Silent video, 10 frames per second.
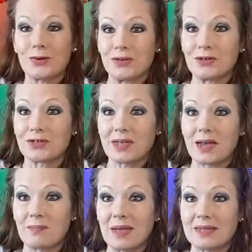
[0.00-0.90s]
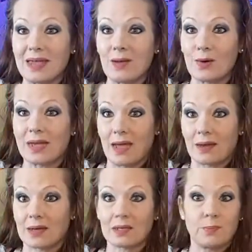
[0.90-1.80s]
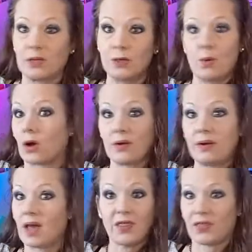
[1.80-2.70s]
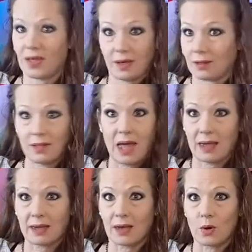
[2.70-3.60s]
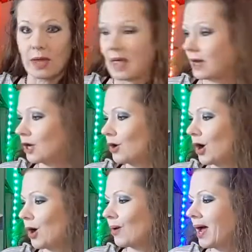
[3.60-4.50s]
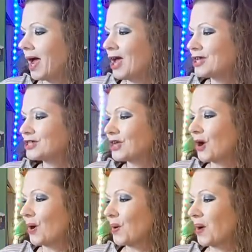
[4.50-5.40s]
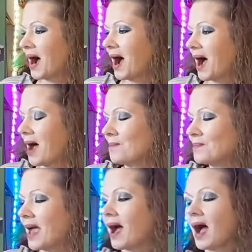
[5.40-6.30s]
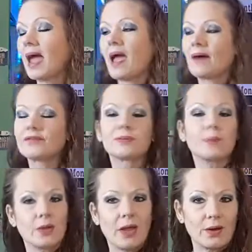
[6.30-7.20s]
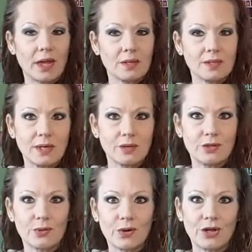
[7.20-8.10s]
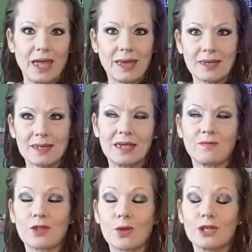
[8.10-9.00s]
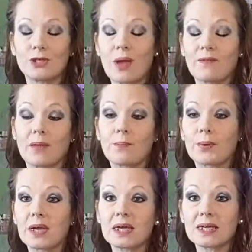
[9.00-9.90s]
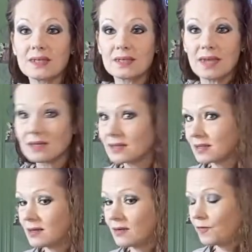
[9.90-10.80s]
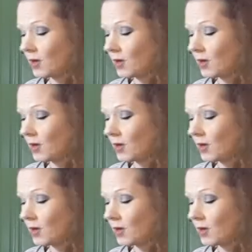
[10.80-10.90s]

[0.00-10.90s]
your sign may say organics, but you are nothing like an organic grow. So, yeah, I have spoken out against Arizona Organics, even though I do have a pretty extensive